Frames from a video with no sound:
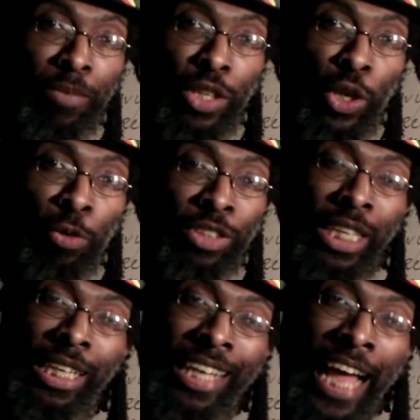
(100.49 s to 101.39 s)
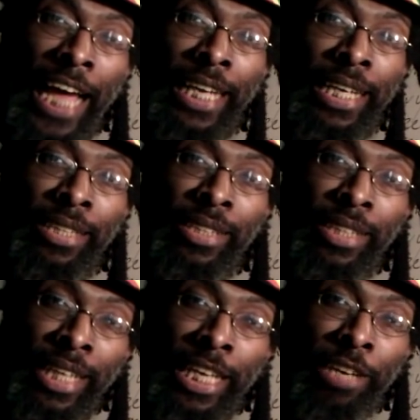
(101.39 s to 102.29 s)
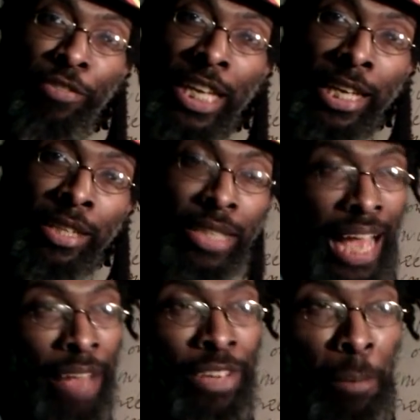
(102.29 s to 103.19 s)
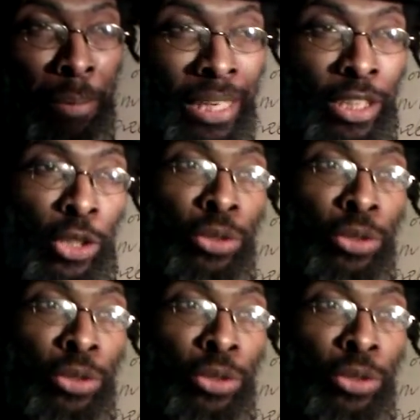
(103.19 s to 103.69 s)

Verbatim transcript: You understand? Lying against the King of Kings, having a political